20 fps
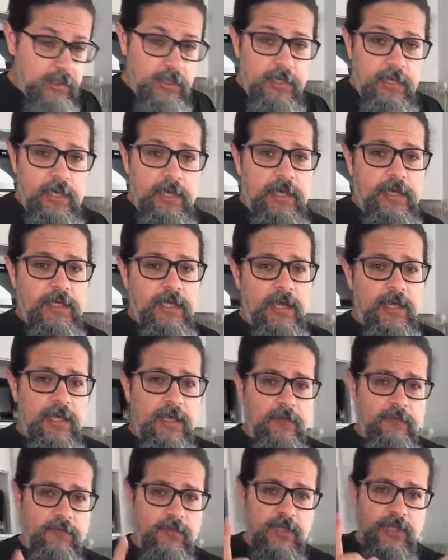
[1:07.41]
And I
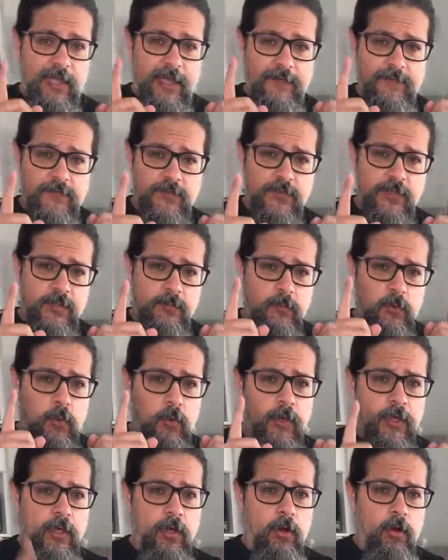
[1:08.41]
have the live stream
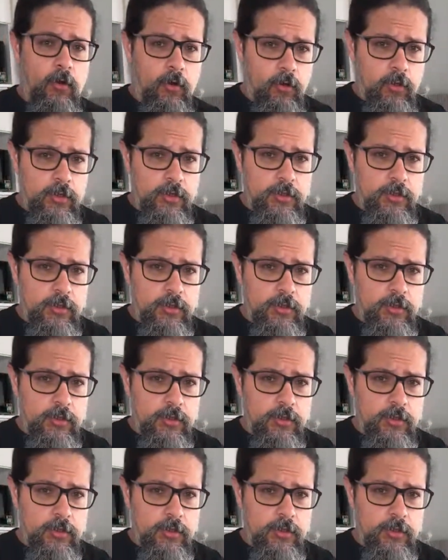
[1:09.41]
going on